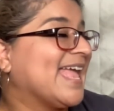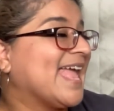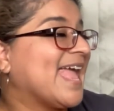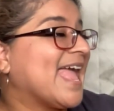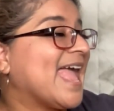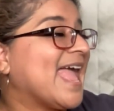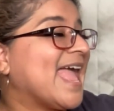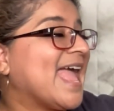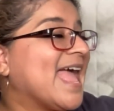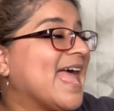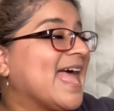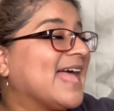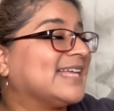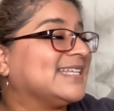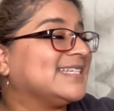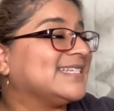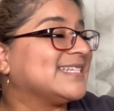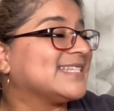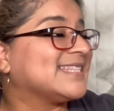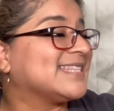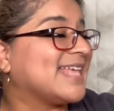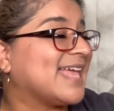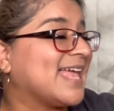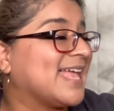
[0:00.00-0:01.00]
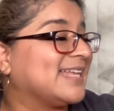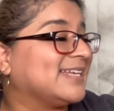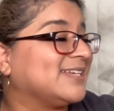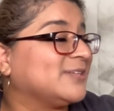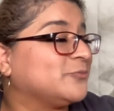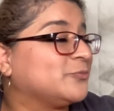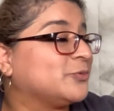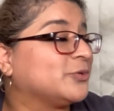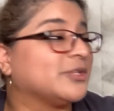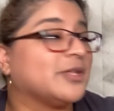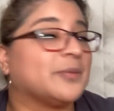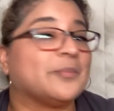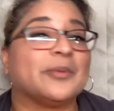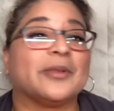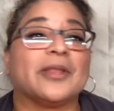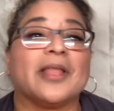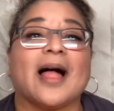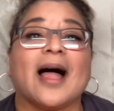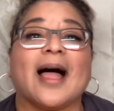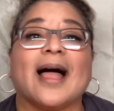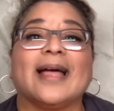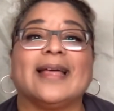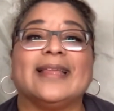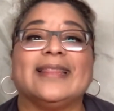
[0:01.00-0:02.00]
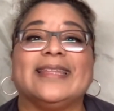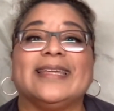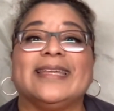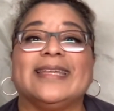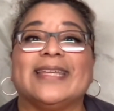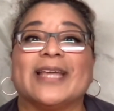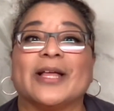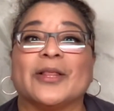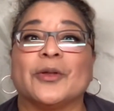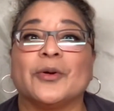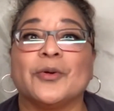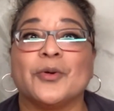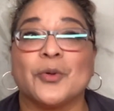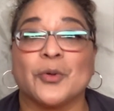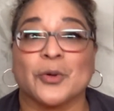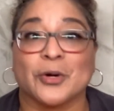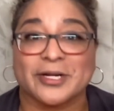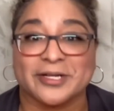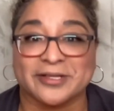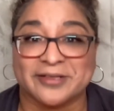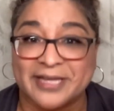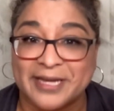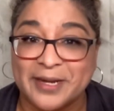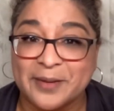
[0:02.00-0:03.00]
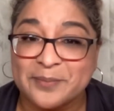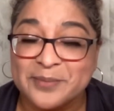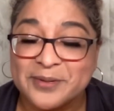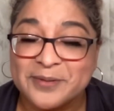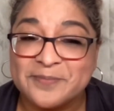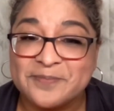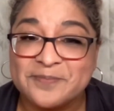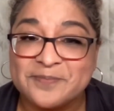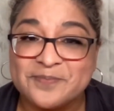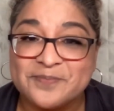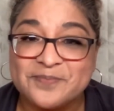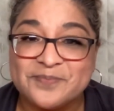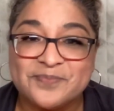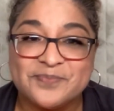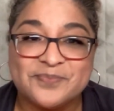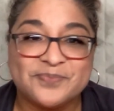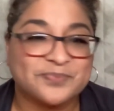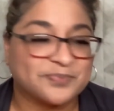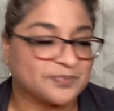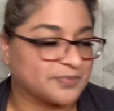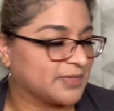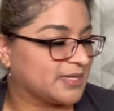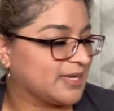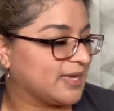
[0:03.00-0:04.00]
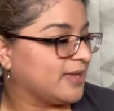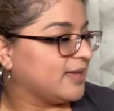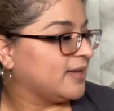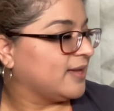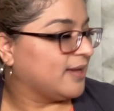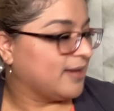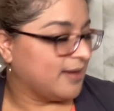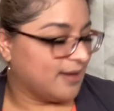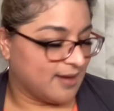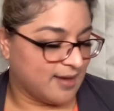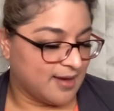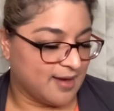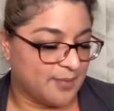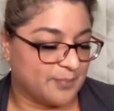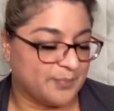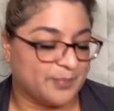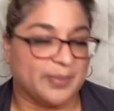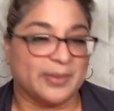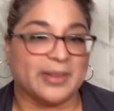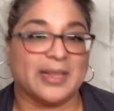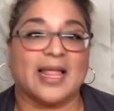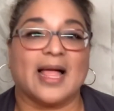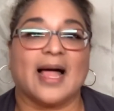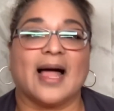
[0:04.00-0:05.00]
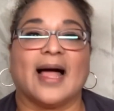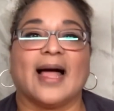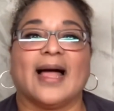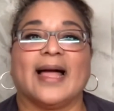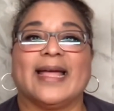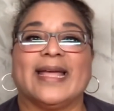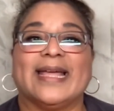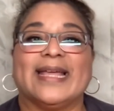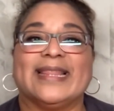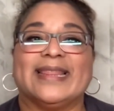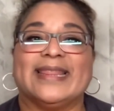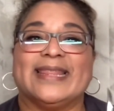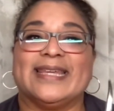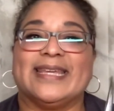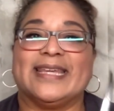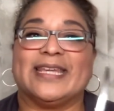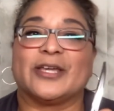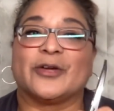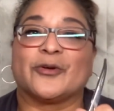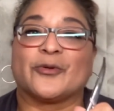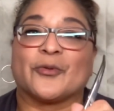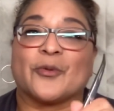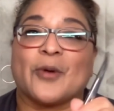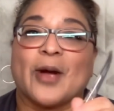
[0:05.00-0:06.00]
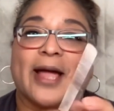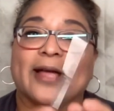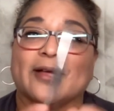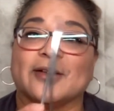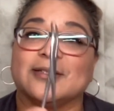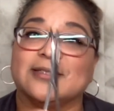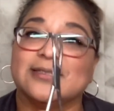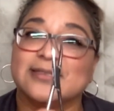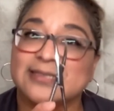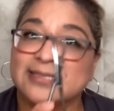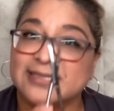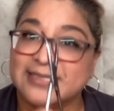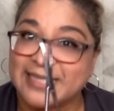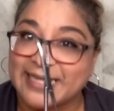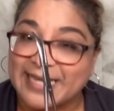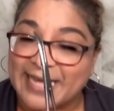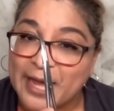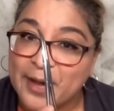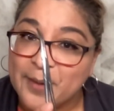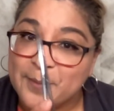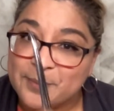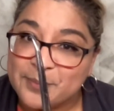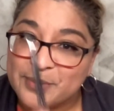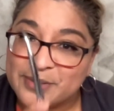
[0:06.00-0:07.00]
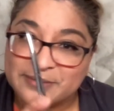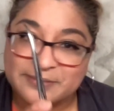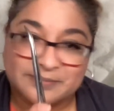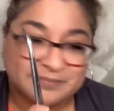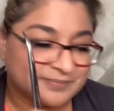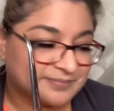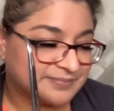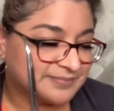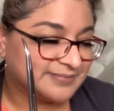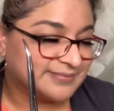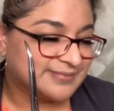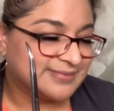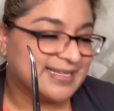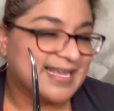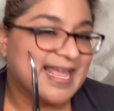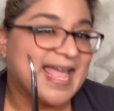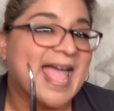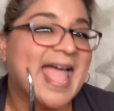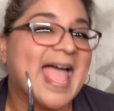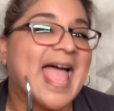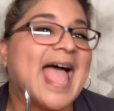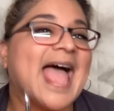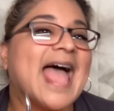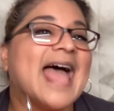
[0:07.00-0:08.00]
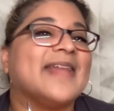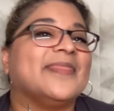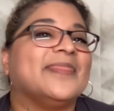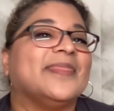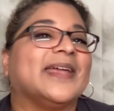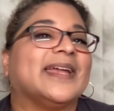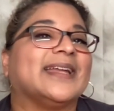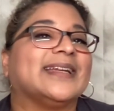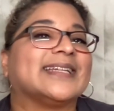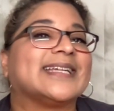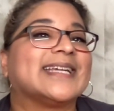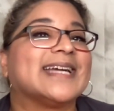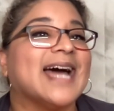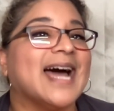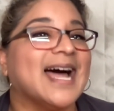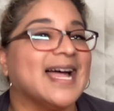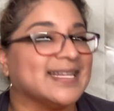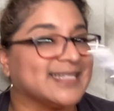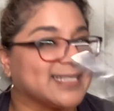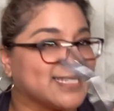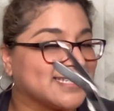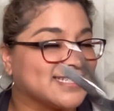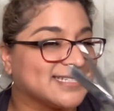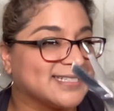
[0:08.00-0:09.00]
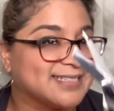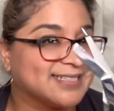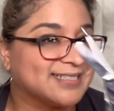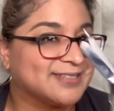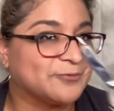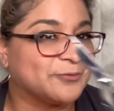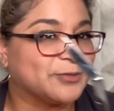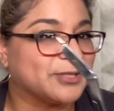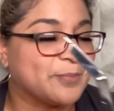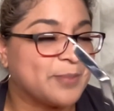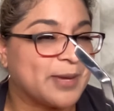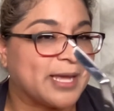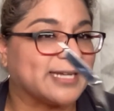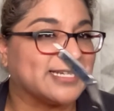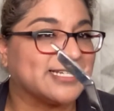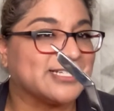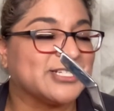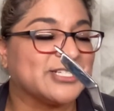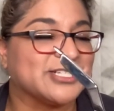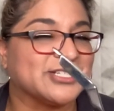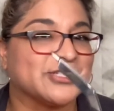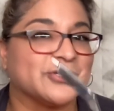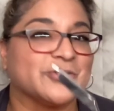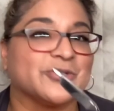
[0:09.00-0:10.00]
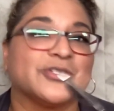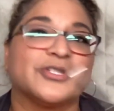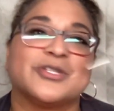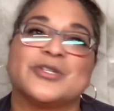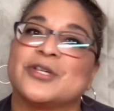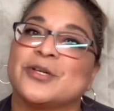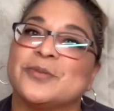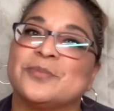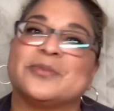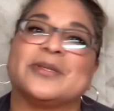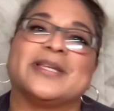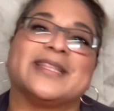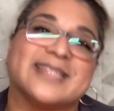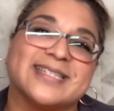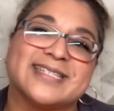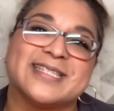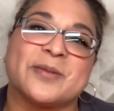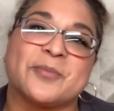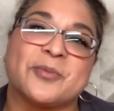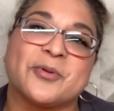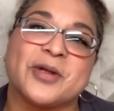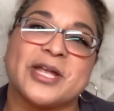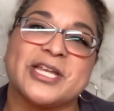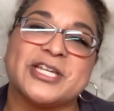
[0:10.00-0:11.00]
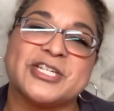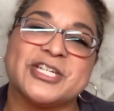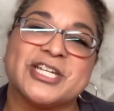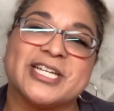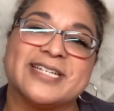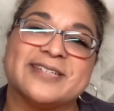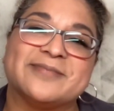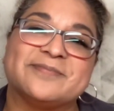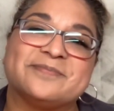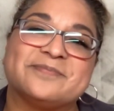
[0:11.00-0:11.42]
And then we'll apply the yellow cord clamp, apply the cryo clamp, and then cut with the bandage scissors to complete the separation.